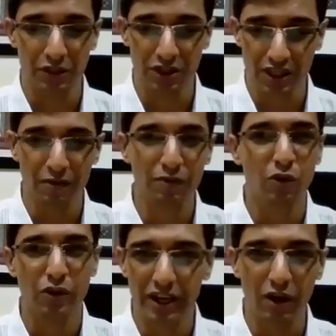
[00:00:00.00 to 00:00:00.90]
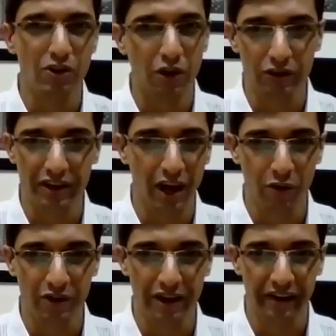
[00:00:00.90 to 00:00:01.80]
stuff going out
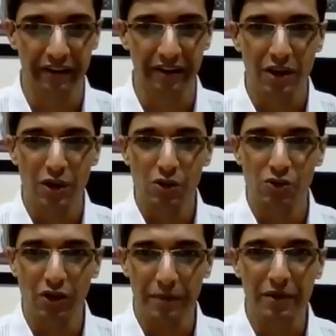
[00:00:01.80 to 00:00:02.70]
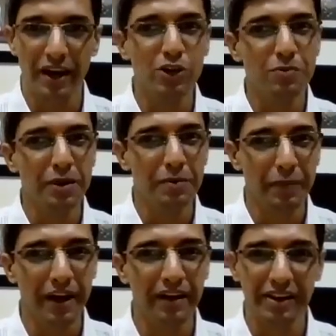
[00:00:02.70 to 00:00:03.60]
there. So I'm trying to
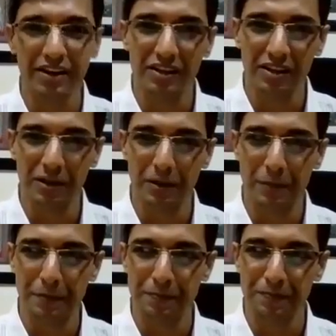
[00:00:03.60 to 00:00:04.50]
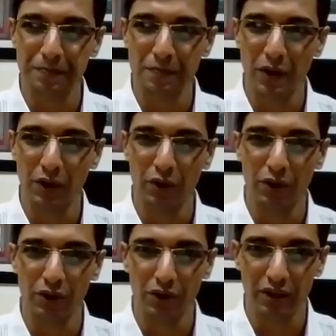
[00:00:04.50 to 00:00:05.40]
prepare it. You
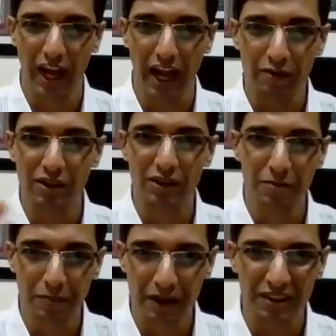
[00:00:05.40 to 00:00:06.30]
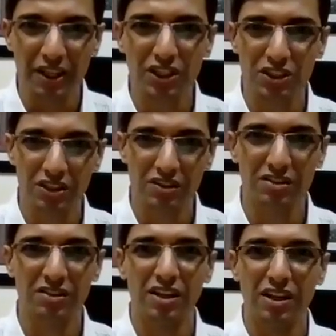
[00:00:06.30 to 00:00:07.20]
know, have the
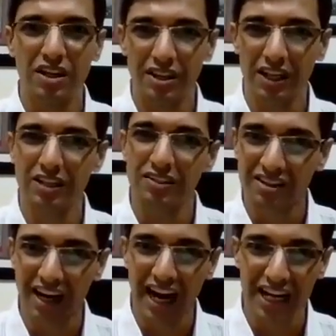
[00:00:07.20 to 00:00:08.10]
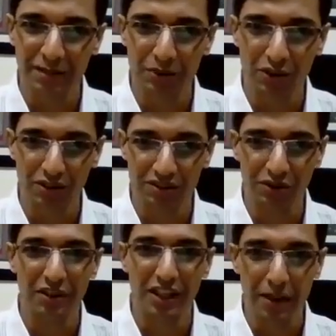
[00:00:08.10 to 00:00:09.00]
presentations done in Scratch because
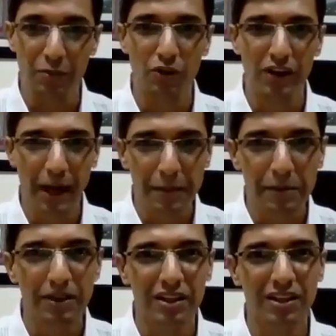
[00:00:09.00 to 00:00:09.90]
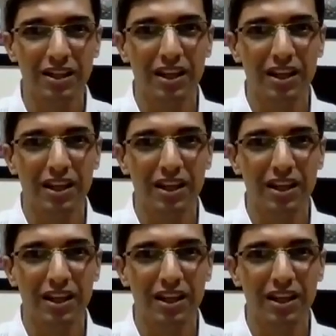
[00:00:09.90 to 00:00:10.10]
they are programmable.